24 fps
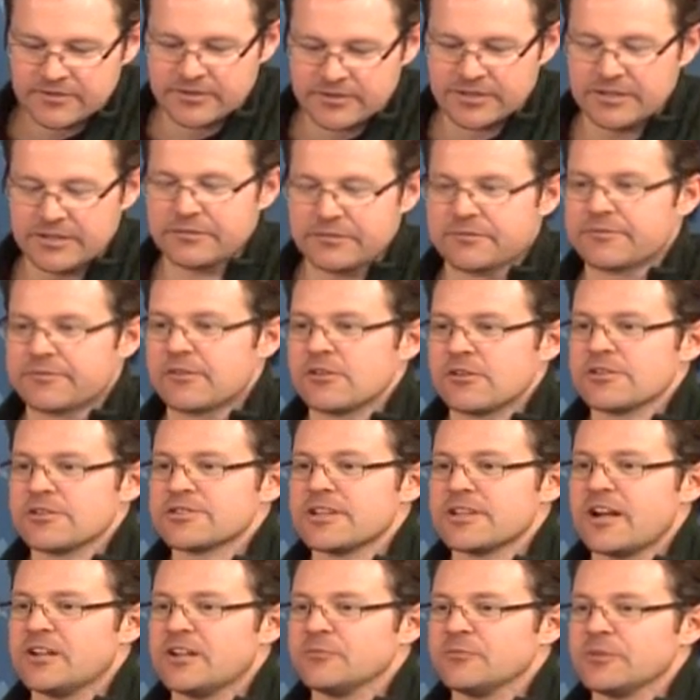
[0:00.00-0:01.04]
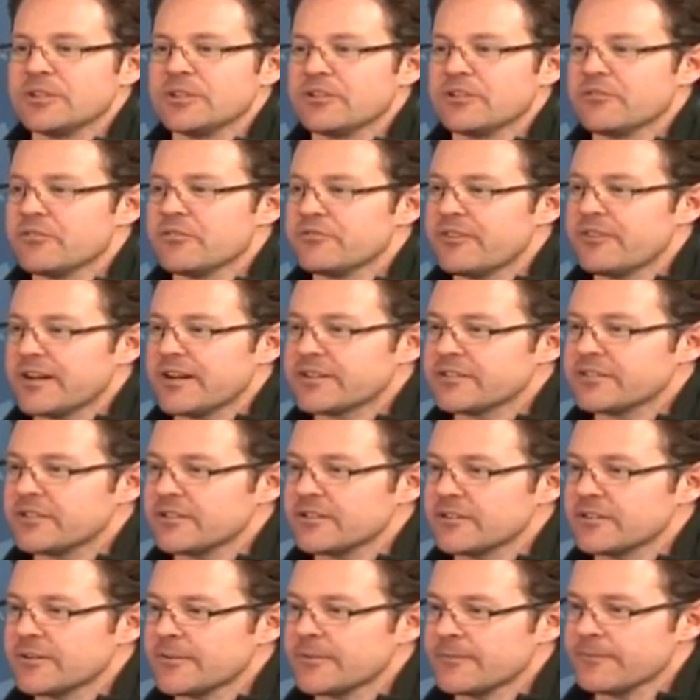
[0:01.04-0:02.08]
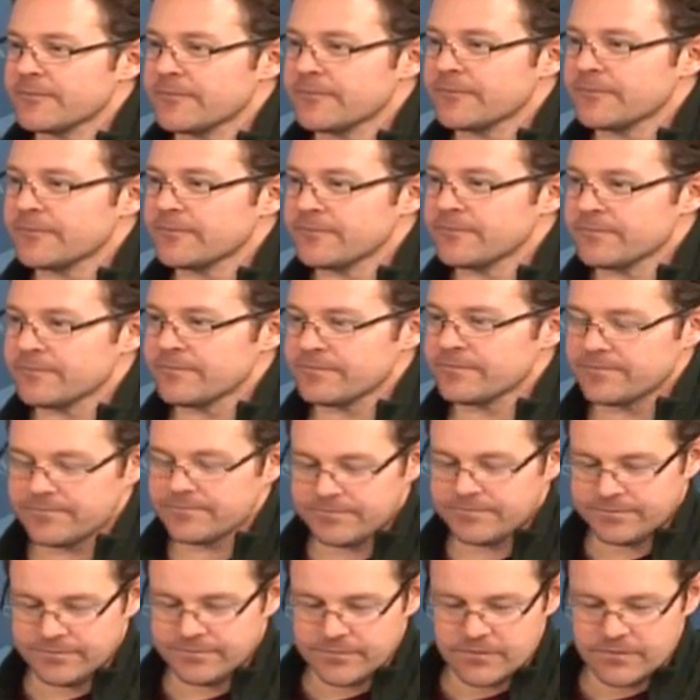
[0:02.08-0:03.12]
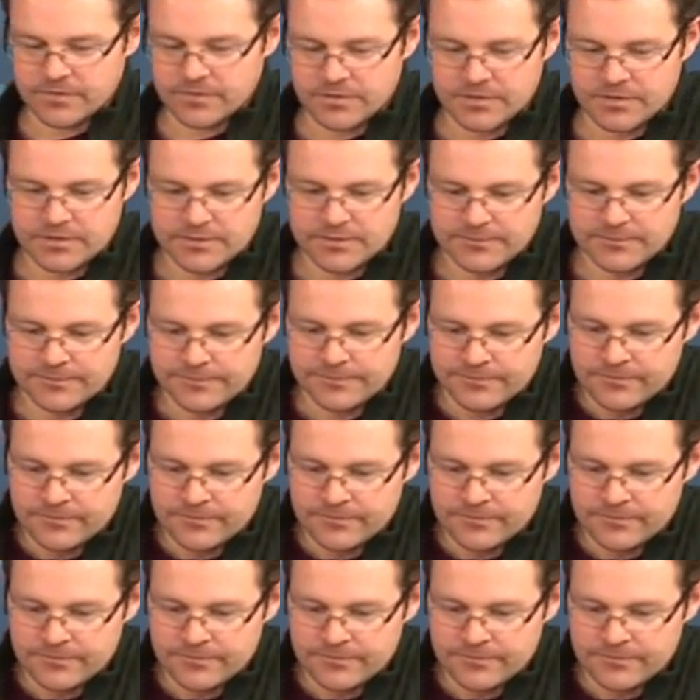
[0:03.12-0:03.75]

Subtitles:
the first element of the vector. Okay.